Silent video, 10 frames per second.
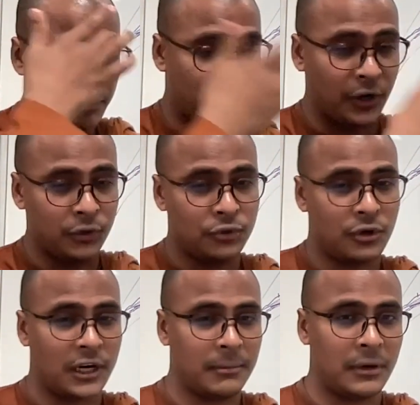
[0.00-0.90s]
point to
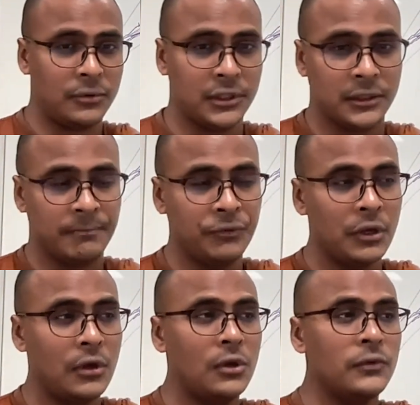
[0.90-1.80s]
talk about it.
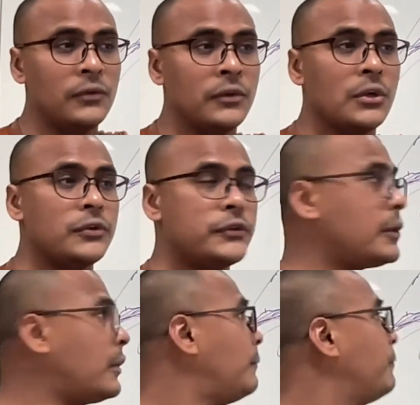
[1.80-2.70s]

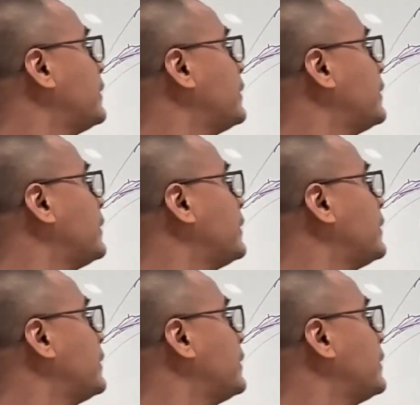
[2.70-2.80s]
So